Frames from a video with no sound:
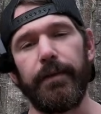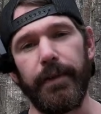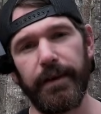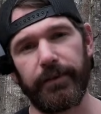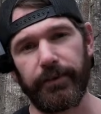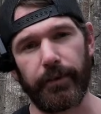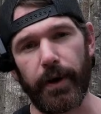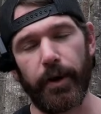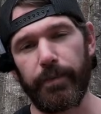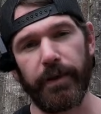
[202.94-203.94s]
This is the
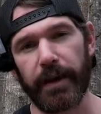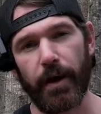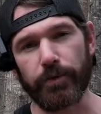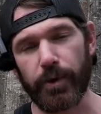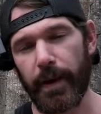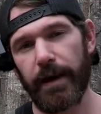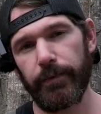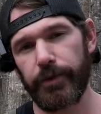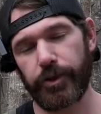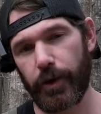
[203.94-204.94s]
rope that goes
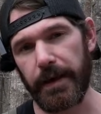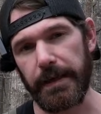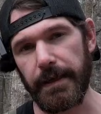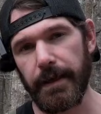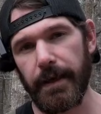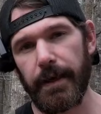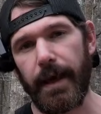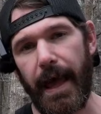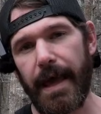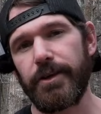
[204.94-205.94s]
around the tree
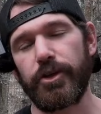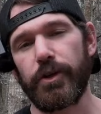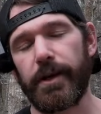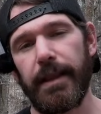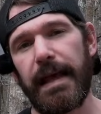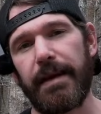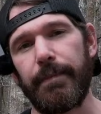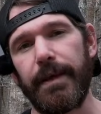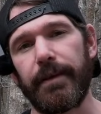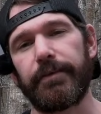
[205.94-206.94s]
as you're
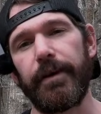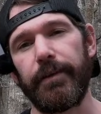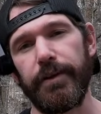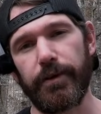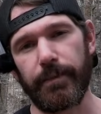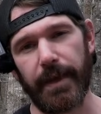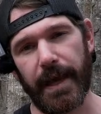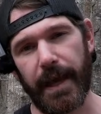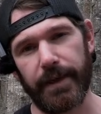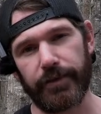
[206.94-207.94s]
climbing so that you can be
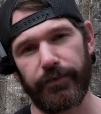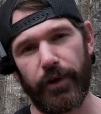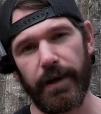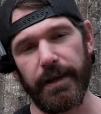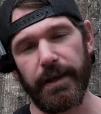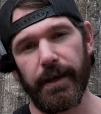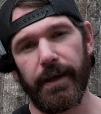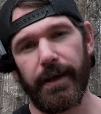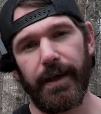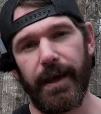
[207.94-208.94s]
hands-free
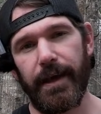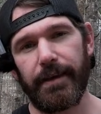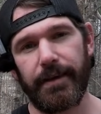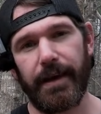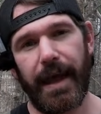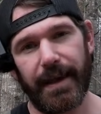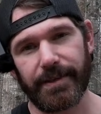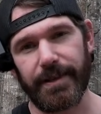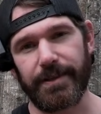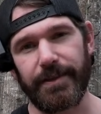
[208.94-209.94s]
and can
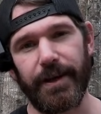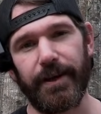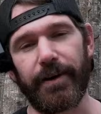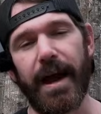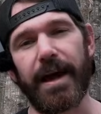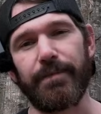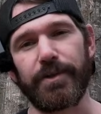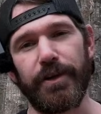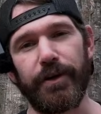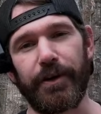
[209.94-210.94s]
access the other items
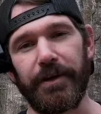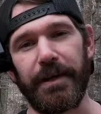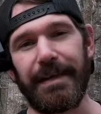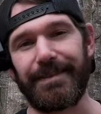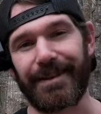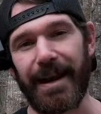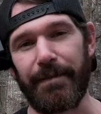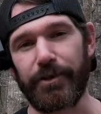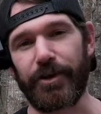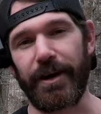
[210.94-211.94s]
that you're going to need to
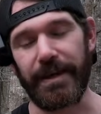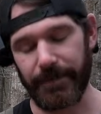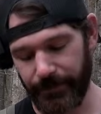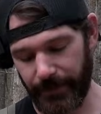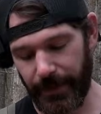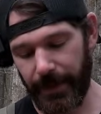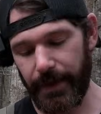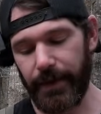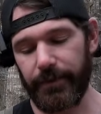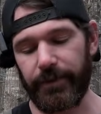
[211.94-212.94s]
climb a tree.
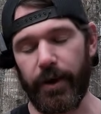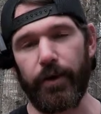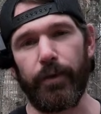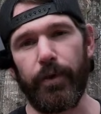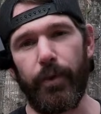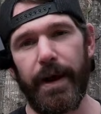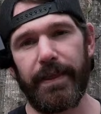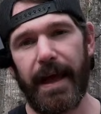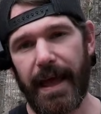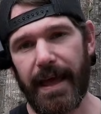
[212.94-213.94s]
So the way
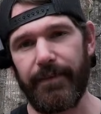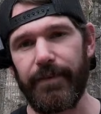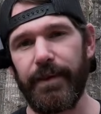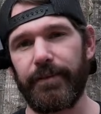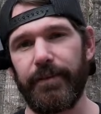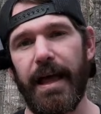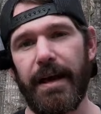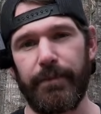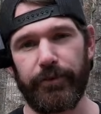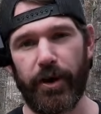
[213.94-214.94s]
that I have this
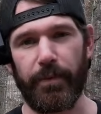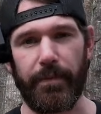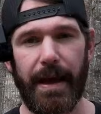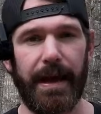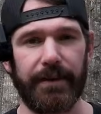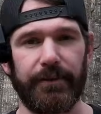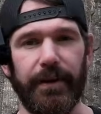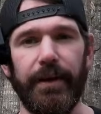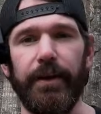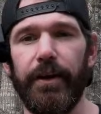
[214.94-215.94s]
lineman's rope of mine
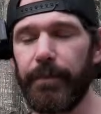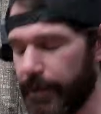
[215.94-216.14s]
set up